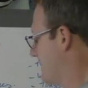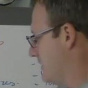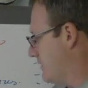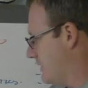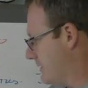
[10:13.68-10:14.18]

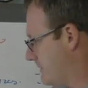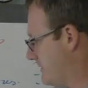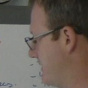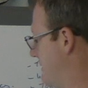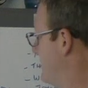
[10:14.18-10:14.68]
Well,
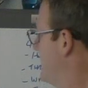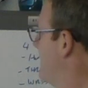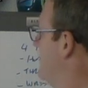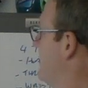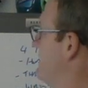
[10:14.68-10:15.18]

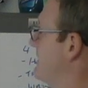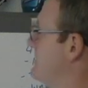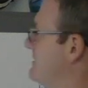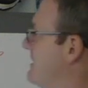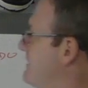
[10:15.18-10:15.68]
that
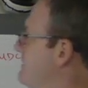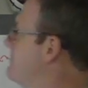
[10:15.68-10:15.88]
doesn't tell us